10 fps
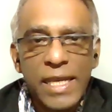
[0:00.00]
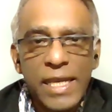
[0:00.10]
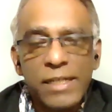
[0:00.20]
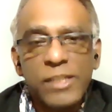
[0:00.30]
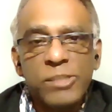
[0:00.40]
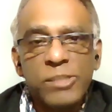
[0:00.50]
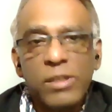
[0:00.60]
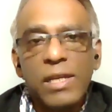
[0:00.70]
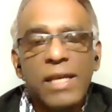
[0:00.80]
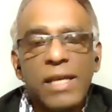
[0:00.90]
and his
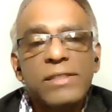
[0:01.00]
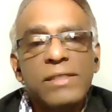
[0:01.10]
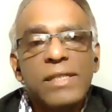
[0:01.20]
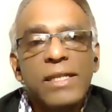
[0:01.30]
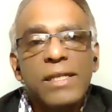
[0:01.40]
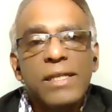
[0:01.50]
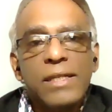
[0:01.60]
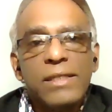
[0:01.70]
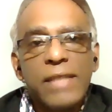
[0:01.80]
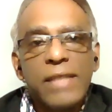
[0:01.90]
mullahs,
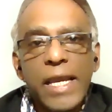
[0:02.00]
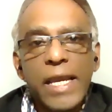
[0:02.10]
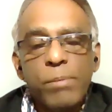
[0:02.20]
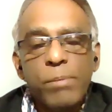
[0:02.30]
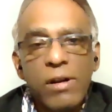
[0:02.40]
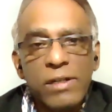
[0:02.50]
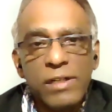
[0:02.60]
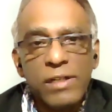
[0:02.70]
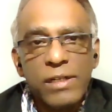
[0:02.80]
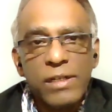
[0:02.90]
they
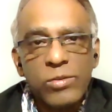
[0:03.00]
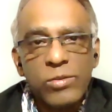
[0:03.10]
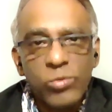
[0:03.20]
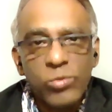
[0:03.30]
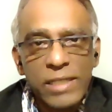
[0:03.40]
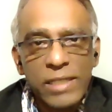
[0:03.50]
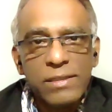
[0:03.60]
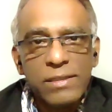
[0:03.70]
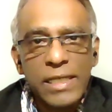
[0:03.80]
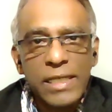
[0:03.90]
partnered with
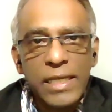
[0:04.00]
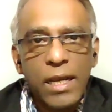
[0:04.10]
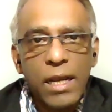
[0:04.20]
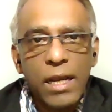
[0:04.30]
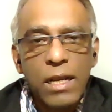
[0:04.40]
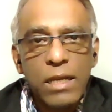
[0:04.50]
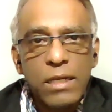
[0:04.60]
the